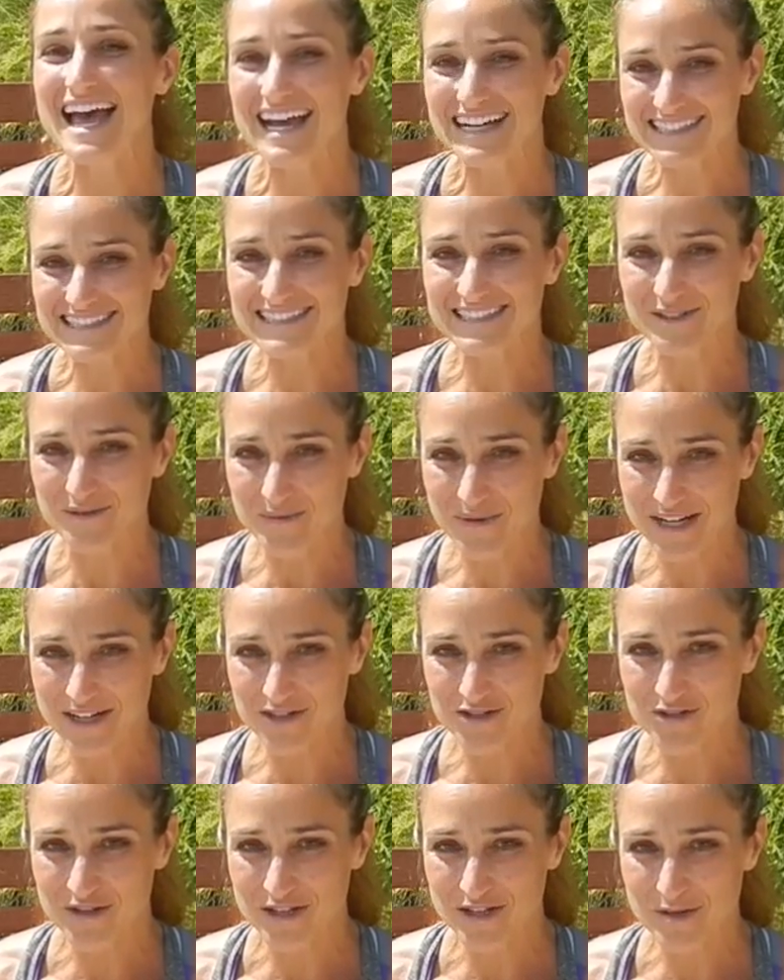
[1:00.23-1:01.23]
excellent way to
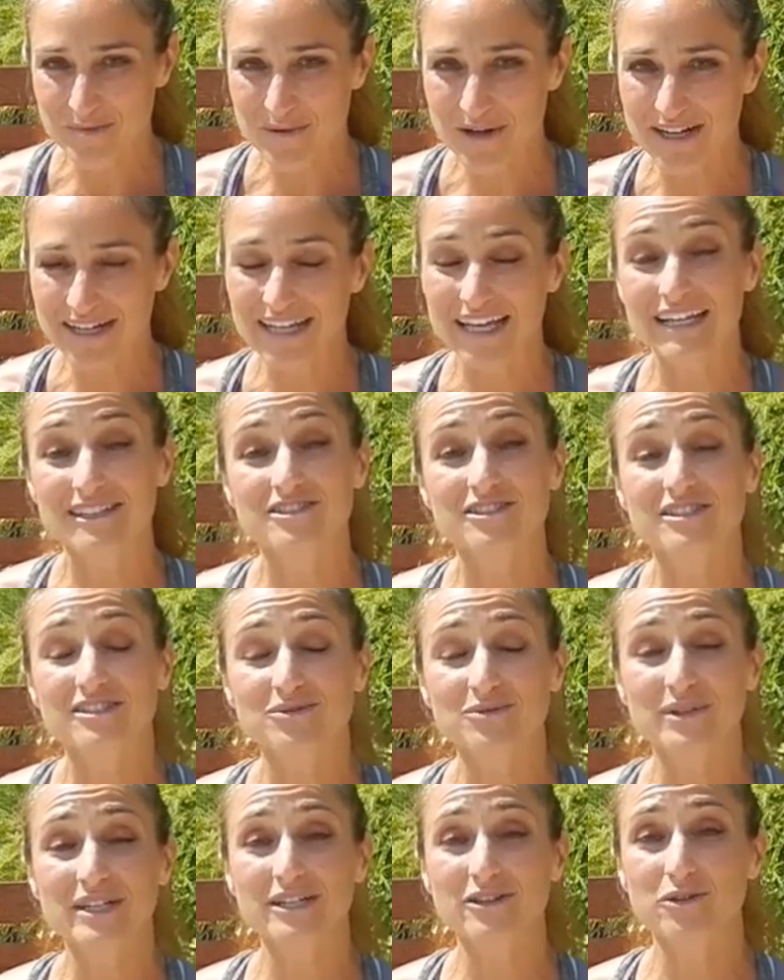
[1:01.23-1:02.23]
train your body and to
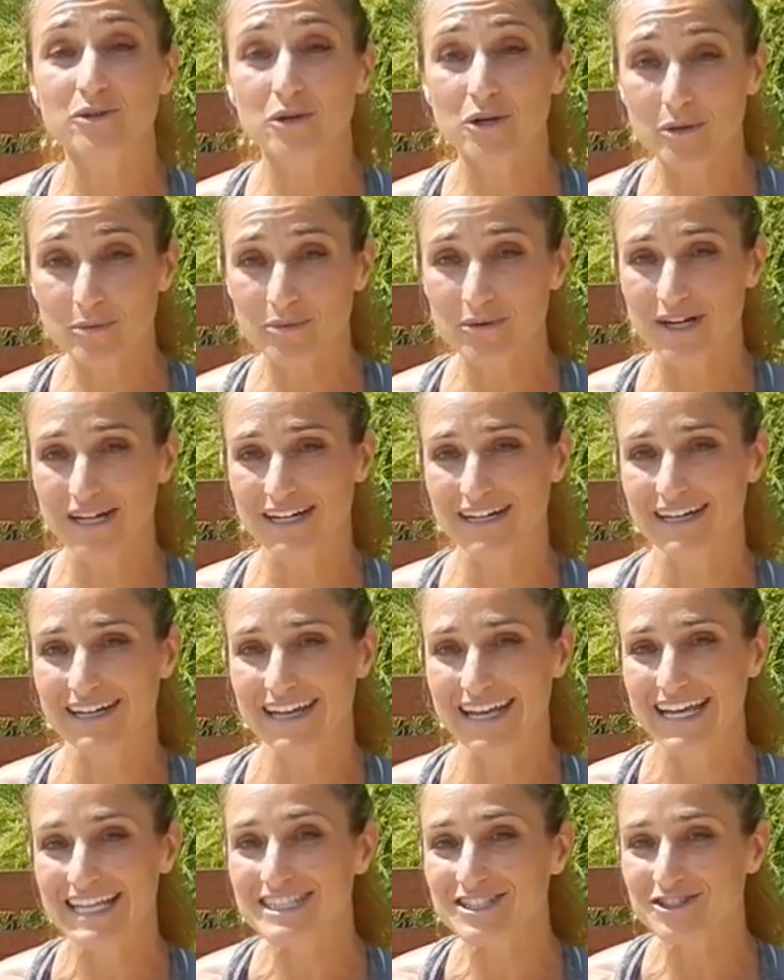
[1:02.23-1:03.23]
incorporate it
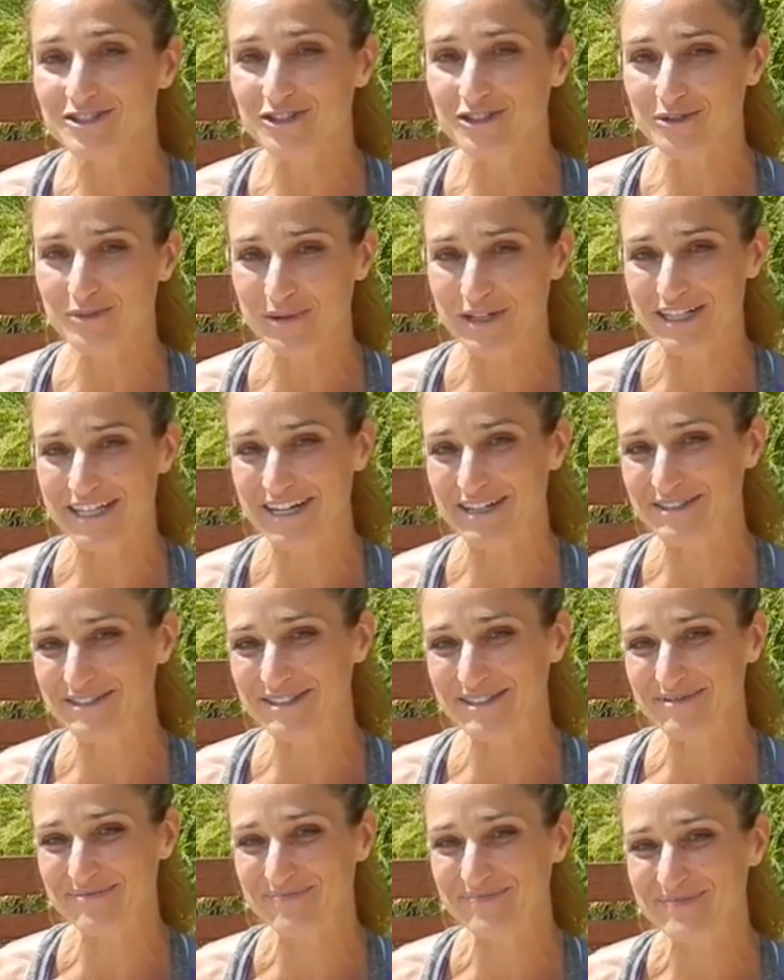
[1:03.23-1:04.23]
into your workouts.
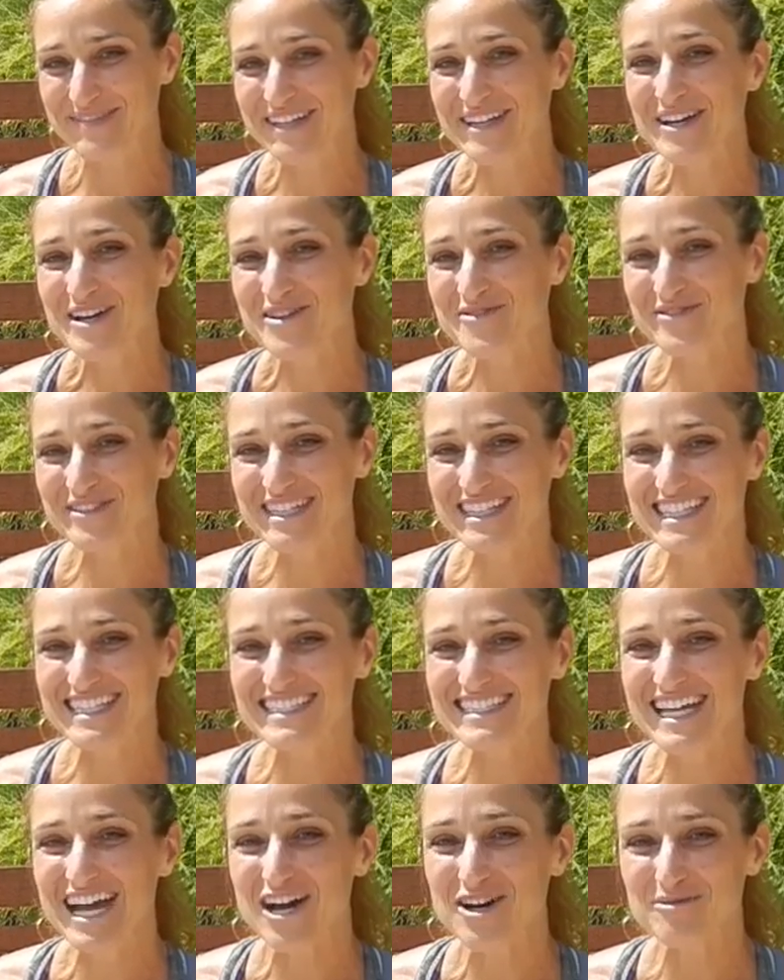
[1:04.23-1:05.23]
Hopefully
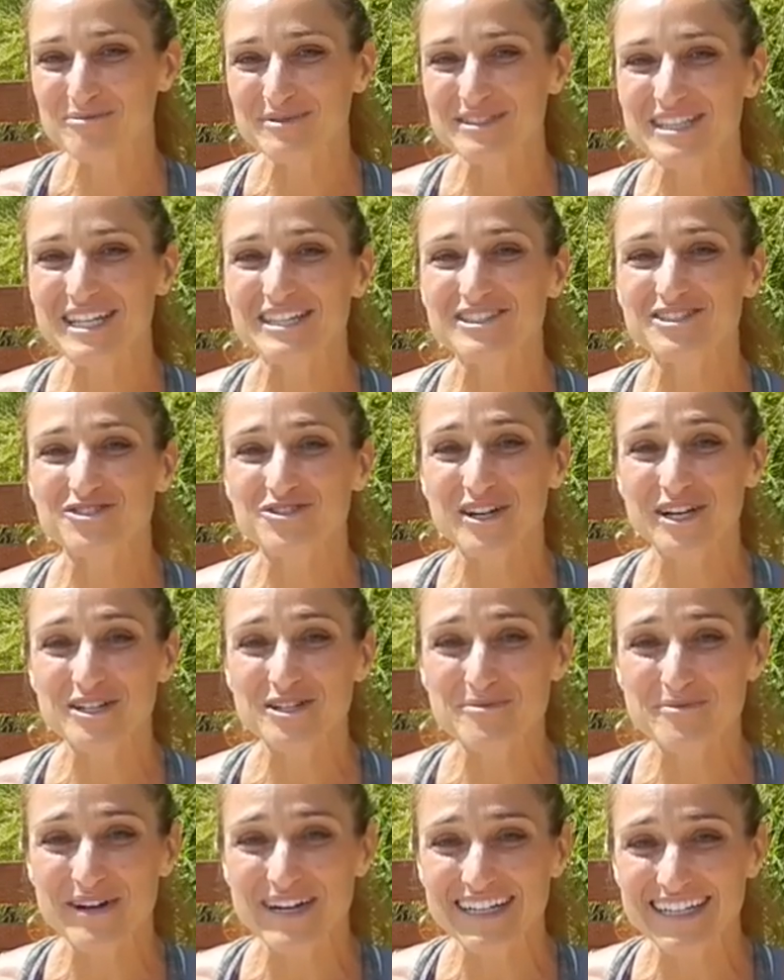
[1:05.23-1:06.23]
this helps train
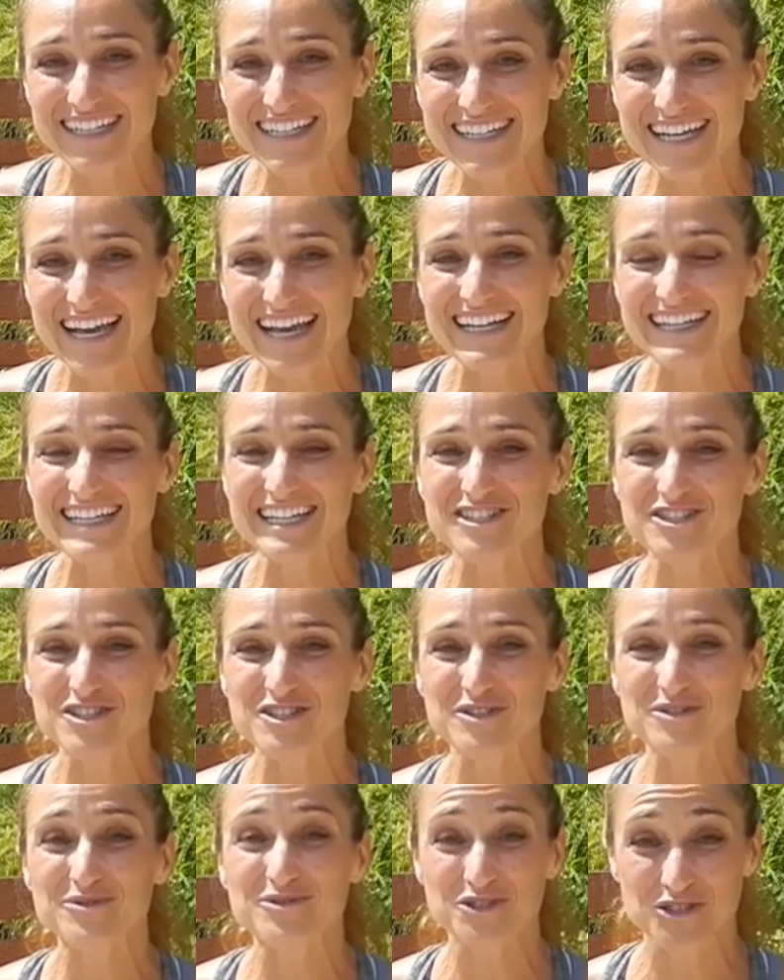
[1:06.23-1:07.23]
your body and get
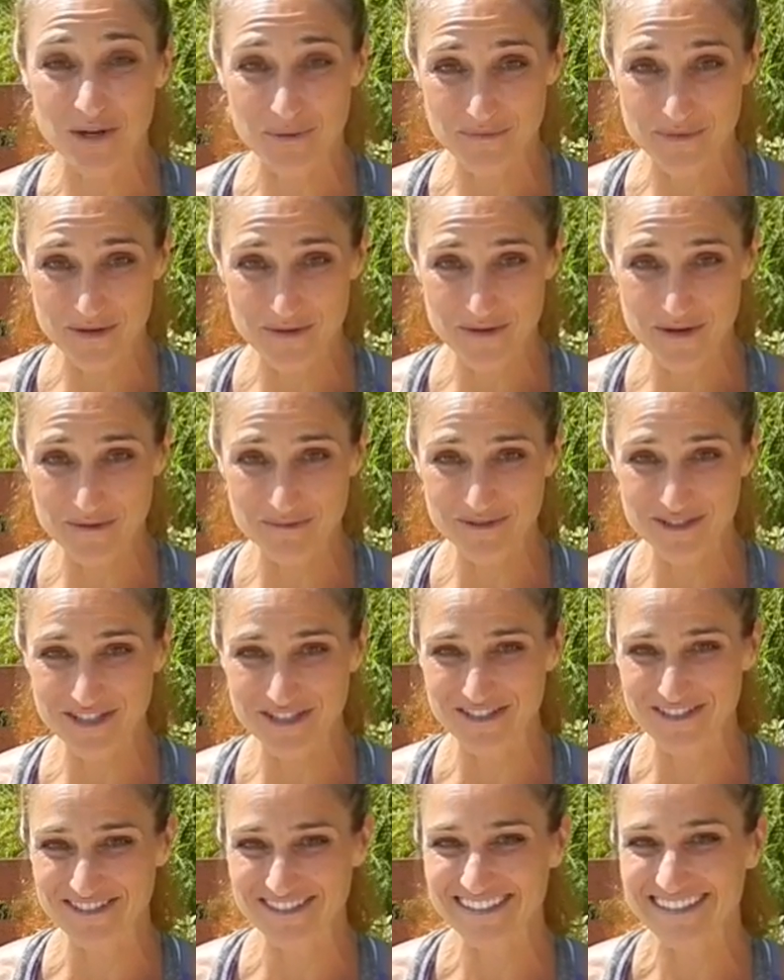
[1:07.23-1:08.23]
you jumping rope
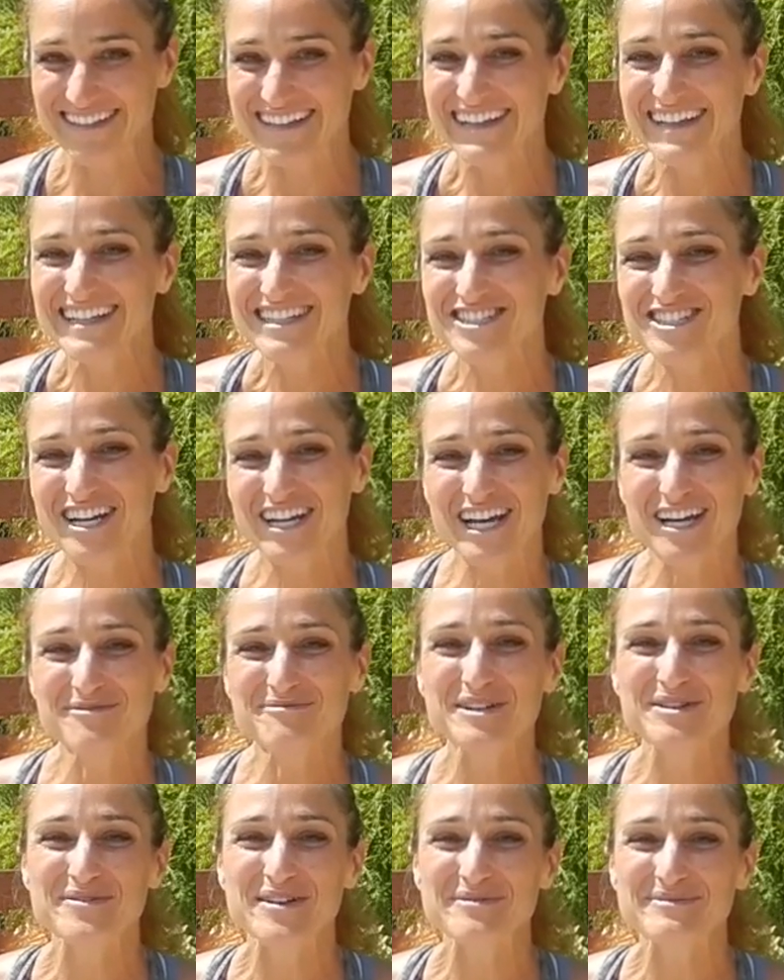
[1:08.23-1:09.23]
soon. Check out
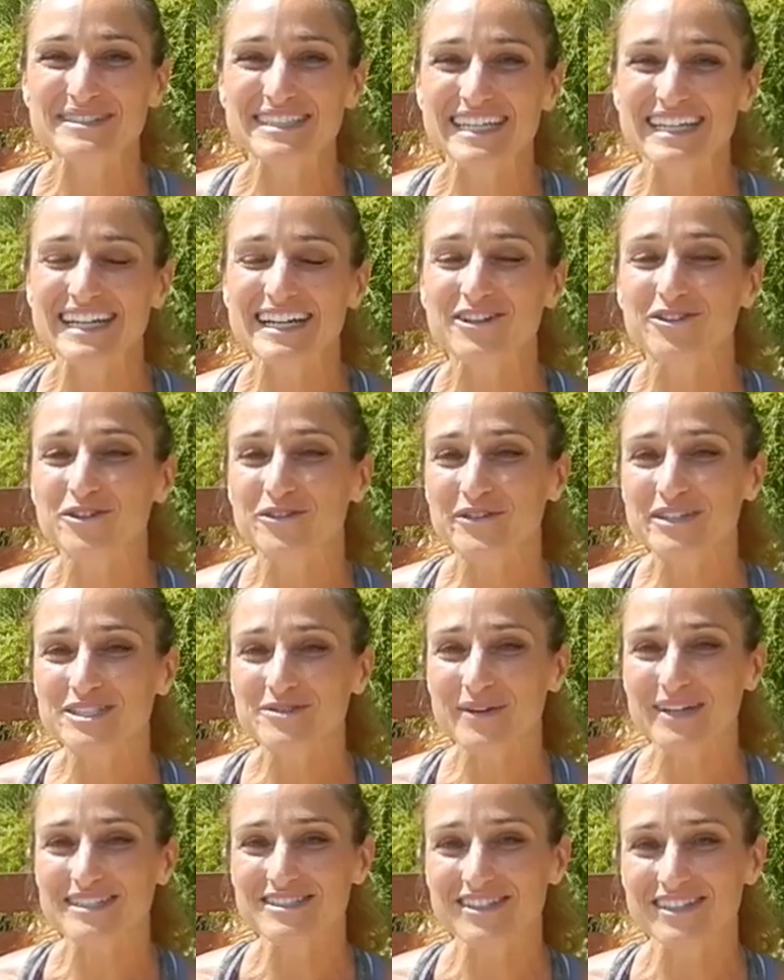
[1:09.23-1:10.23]
my website at groovy
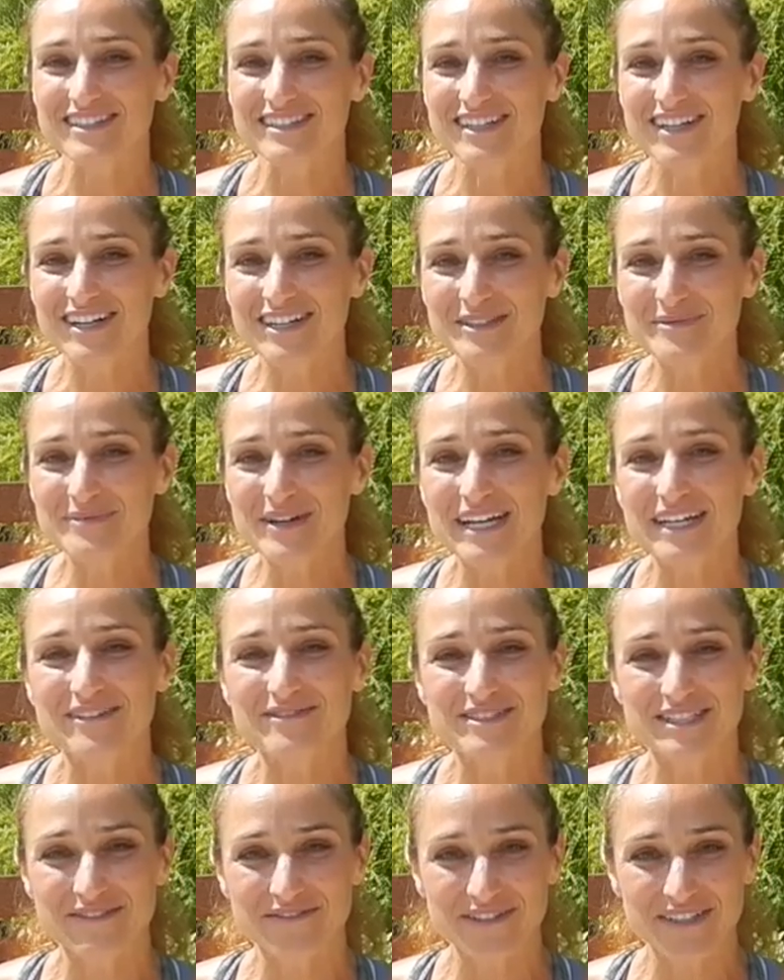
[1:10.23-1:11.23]
sweat dot com. I have
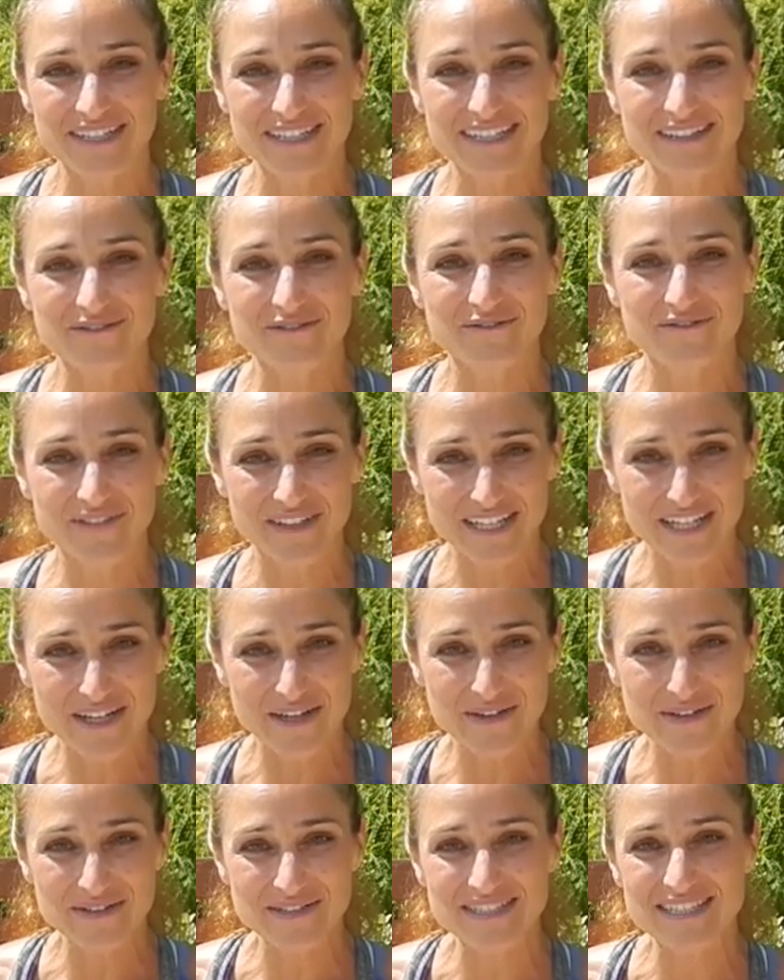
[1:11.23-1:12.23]
different
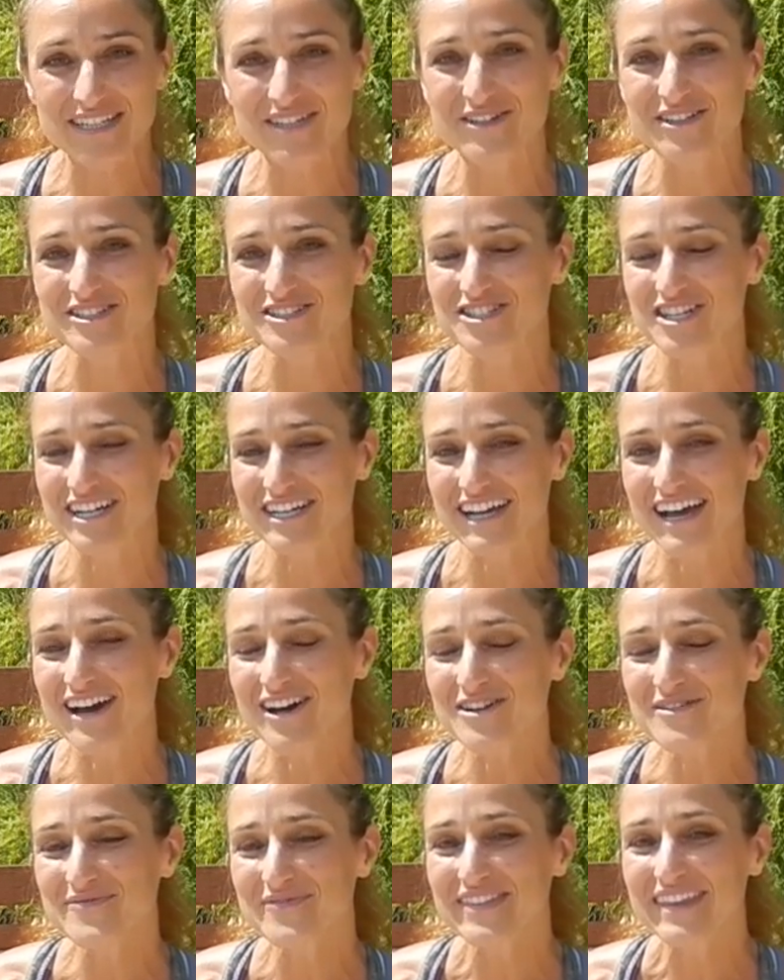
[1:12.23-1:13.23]
videos that you can check
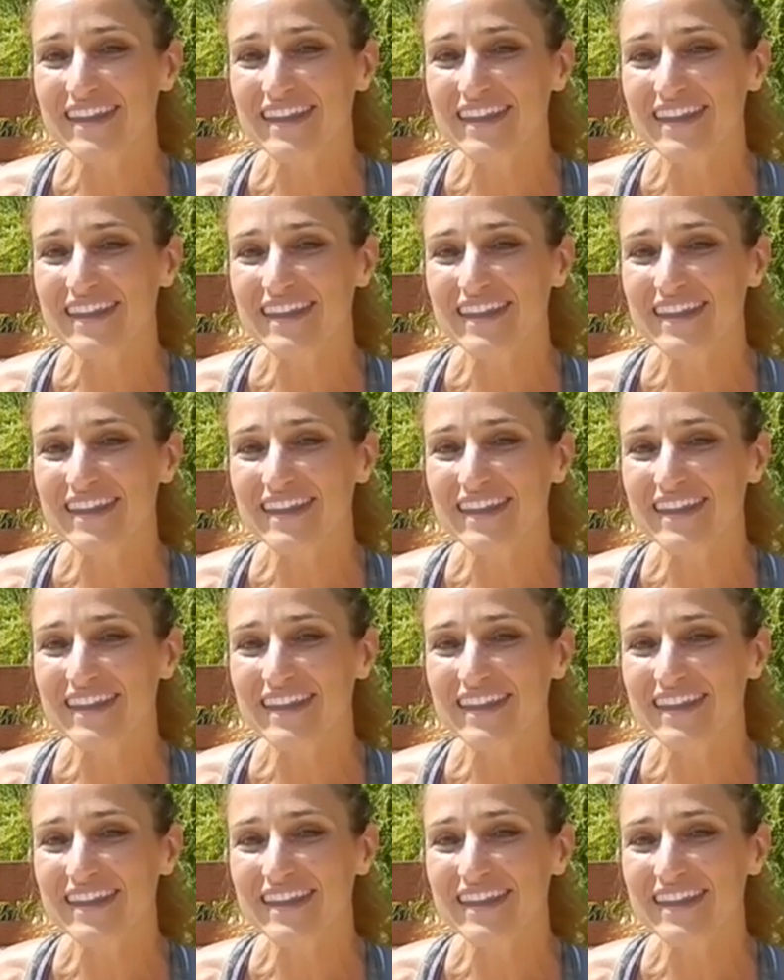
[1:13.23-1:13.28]
out.